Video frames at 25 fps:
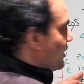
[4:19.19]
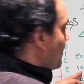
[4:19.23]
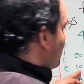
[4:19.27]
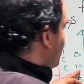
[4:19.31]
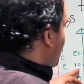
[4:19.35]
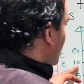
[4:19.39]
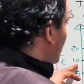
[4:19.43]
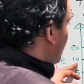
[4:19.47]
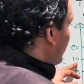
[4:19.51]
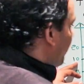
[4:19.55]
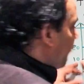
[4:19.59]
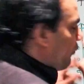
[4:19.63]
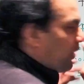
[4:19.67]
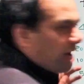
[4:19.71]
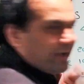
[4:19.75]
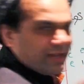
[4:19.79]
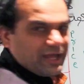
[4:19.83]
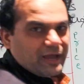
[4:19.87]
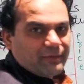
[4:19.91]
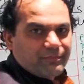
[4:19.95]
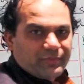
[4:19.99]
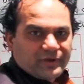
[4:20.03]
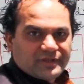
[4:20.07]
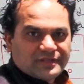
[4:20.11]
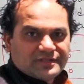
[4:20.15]
But what
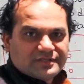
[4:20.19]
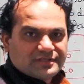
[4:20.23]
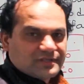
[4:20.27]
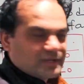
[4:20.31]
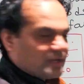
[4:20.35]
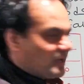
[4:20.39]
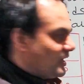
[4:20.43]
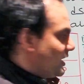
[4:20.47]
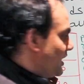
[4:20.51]
happens